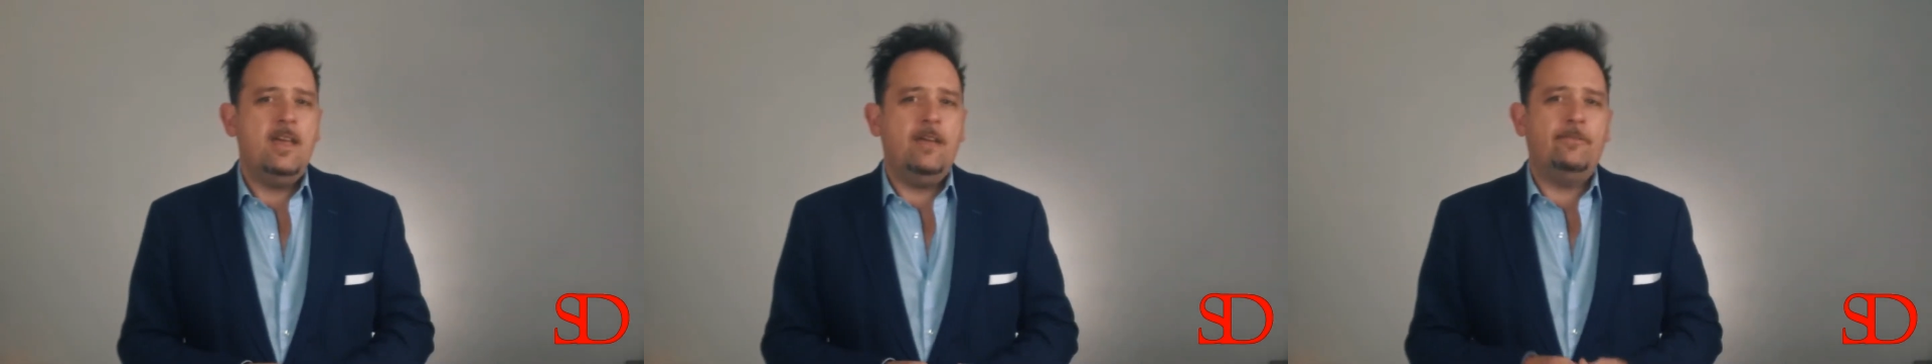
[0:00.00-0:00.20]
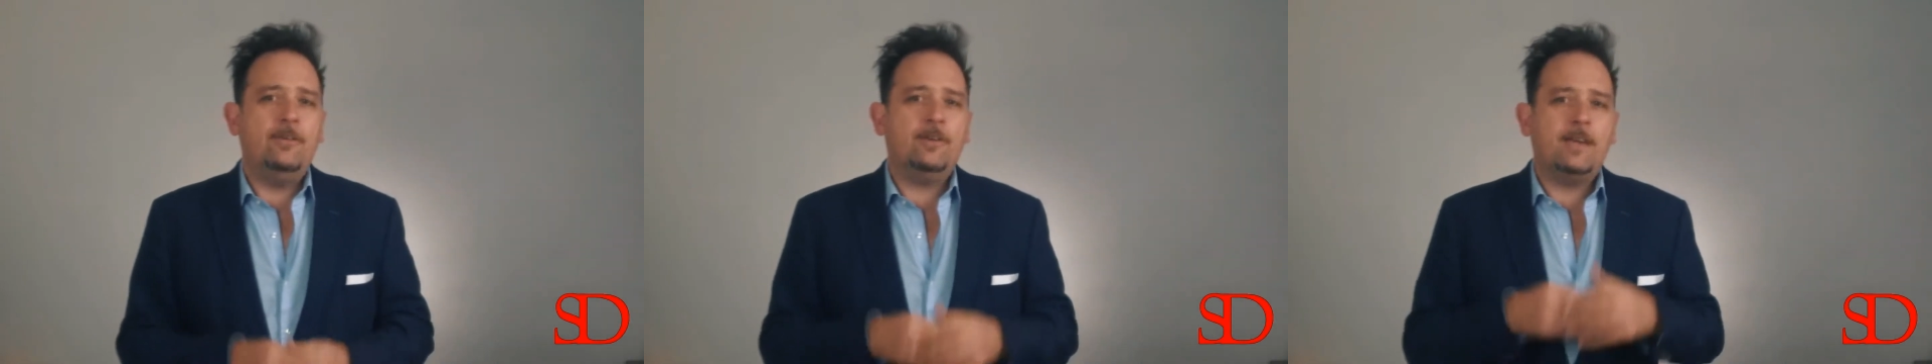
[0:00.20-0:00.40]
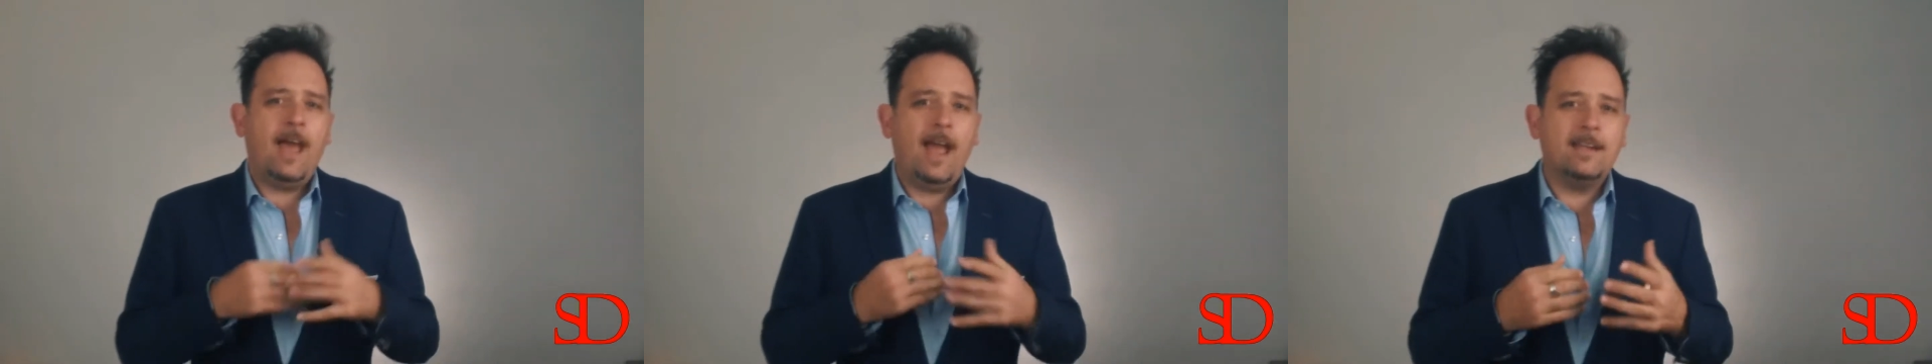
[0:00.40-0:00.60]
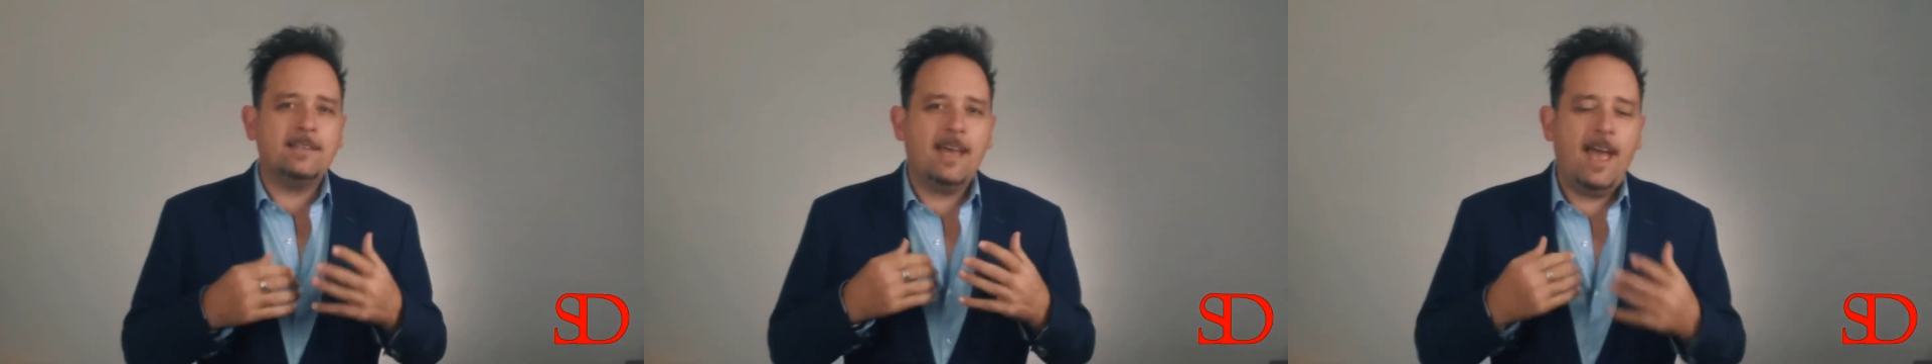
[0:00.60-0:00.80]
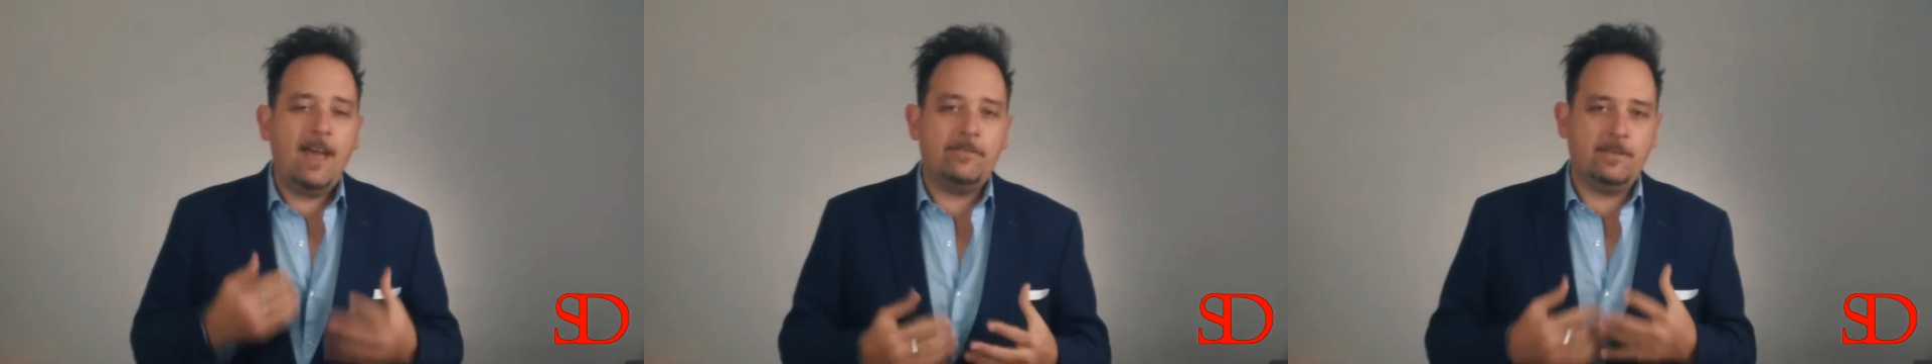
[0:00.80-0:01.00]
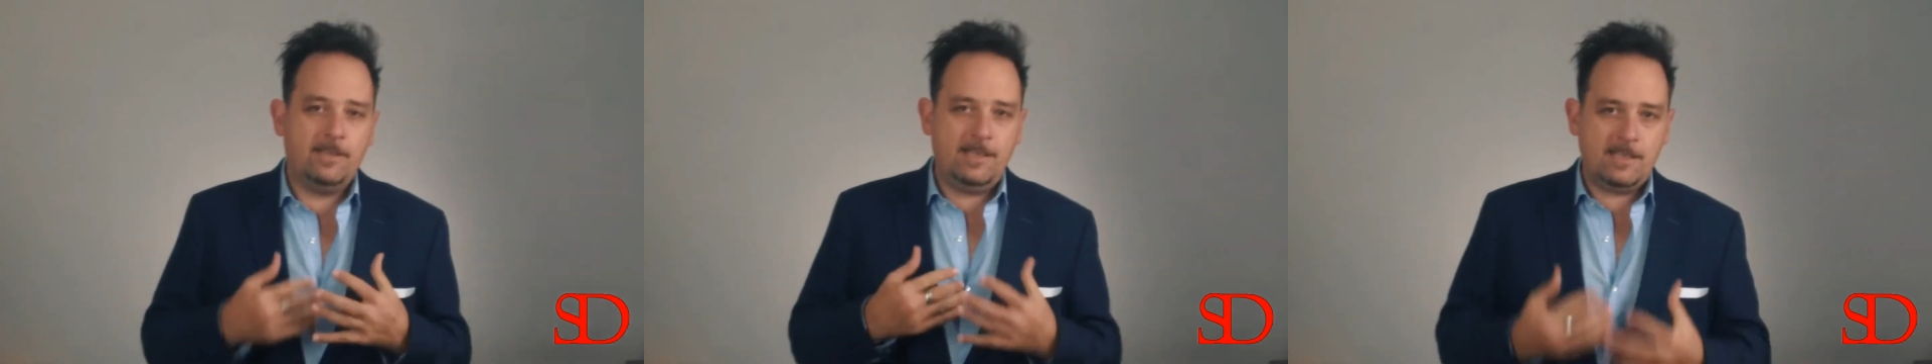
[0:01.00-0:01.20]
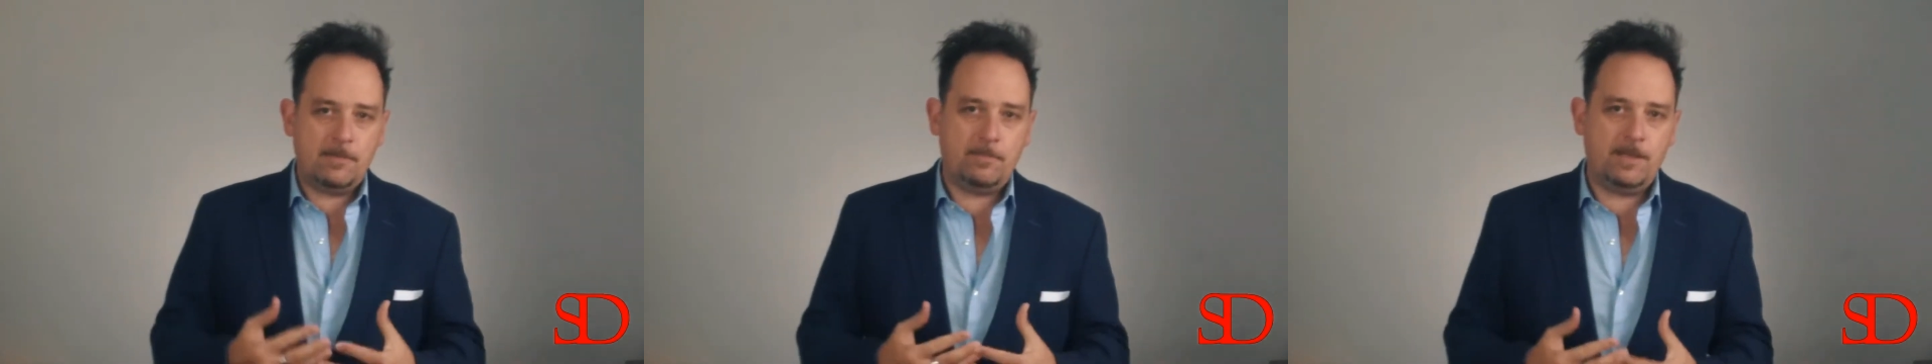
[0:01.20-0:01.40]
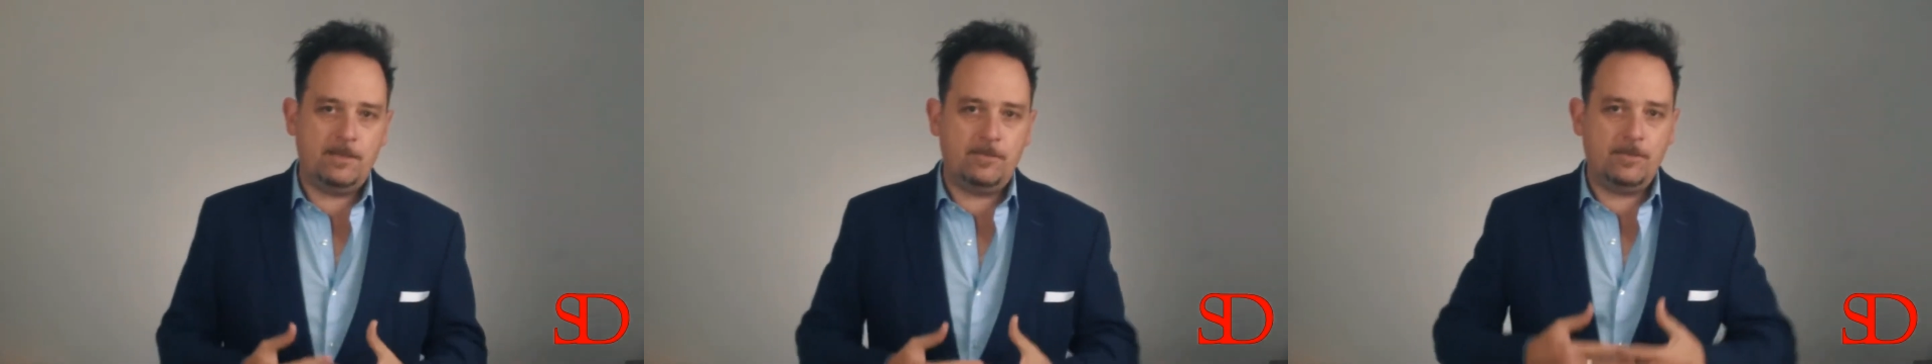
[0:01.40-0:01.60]
If you can't have the
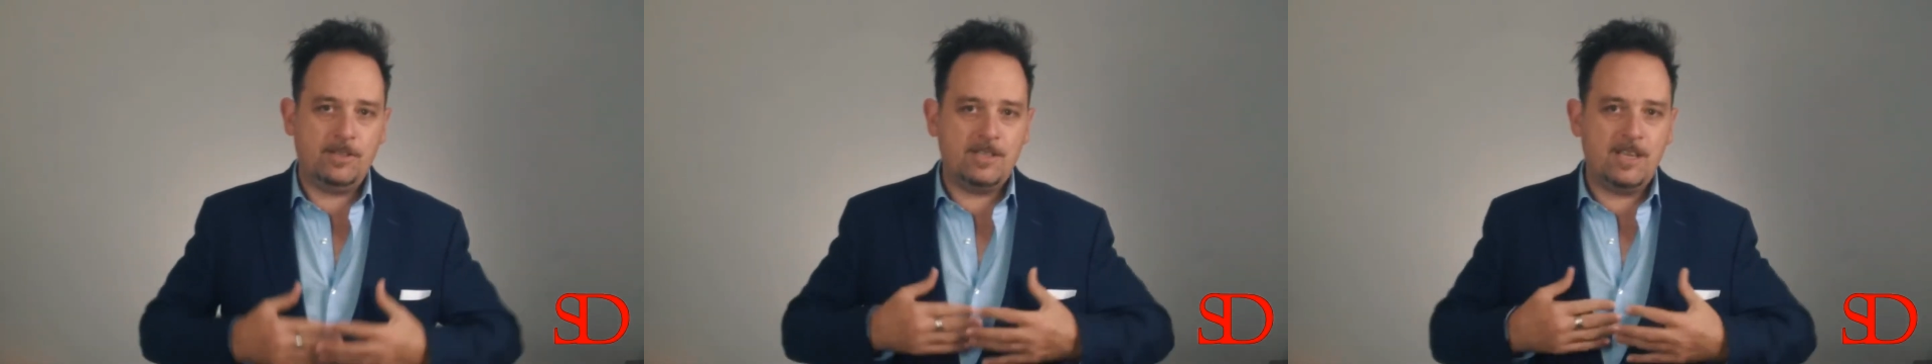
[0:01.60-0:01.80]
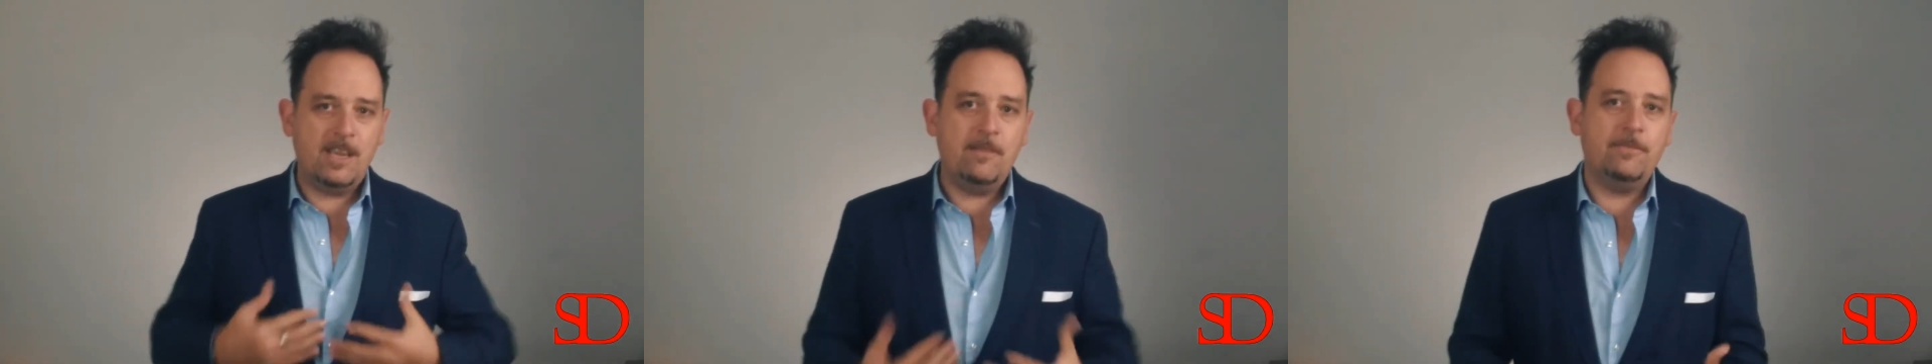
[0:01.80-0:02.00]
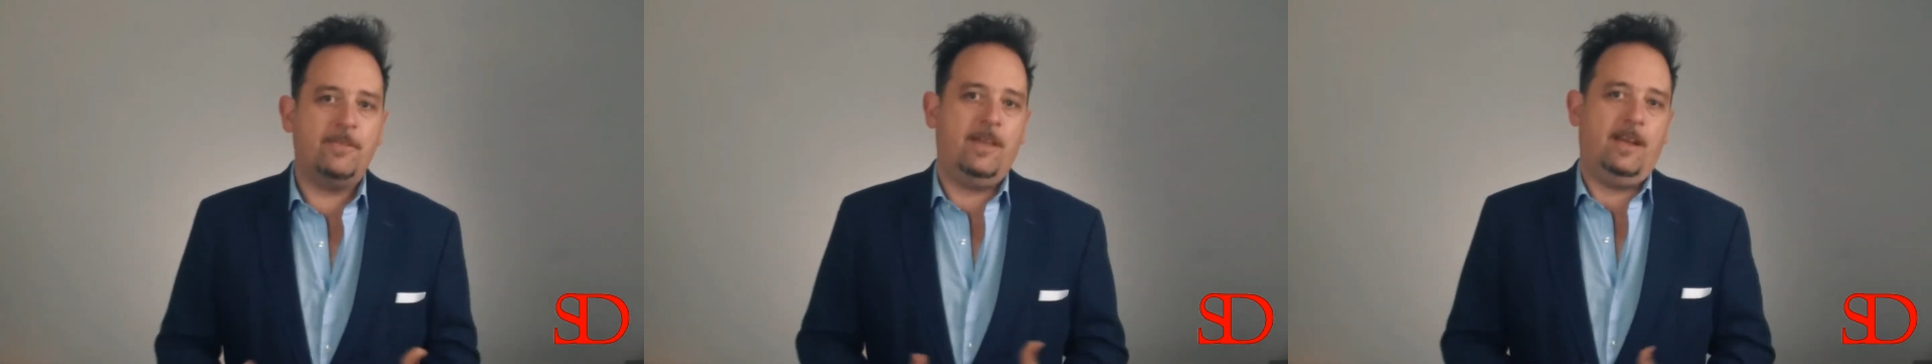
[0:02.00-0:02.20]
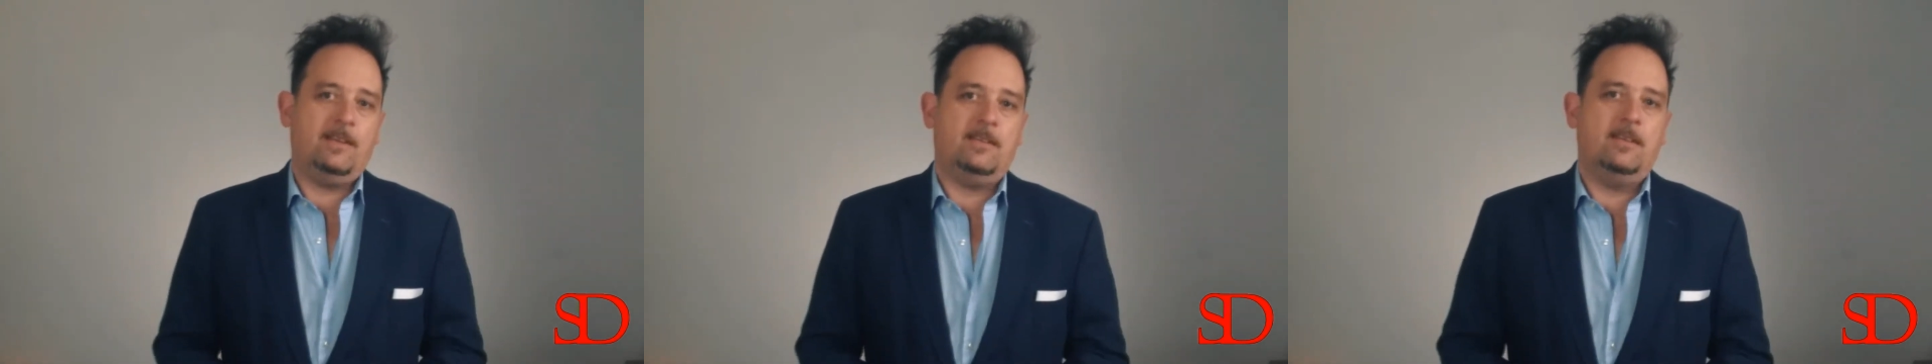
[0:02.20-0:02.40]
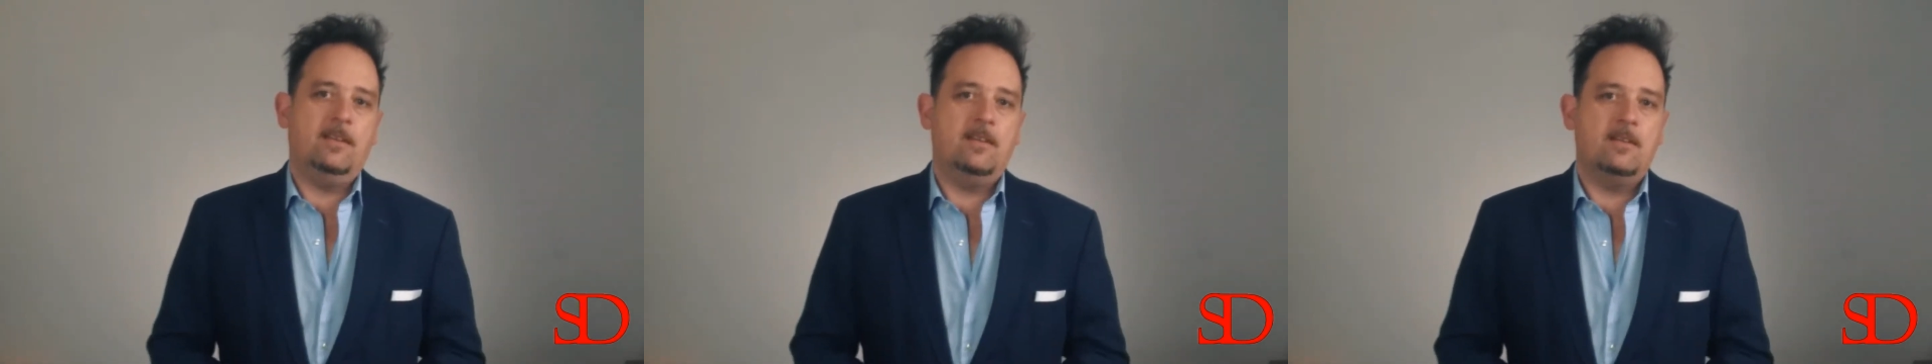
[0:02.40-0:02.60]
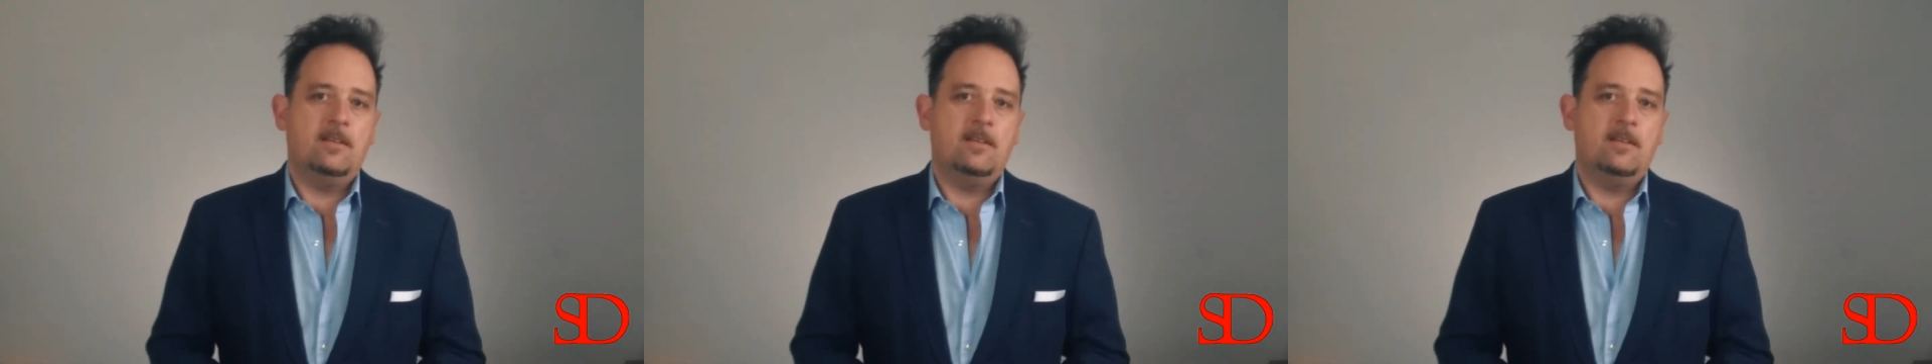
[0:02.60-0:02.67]
discipline to achieve that,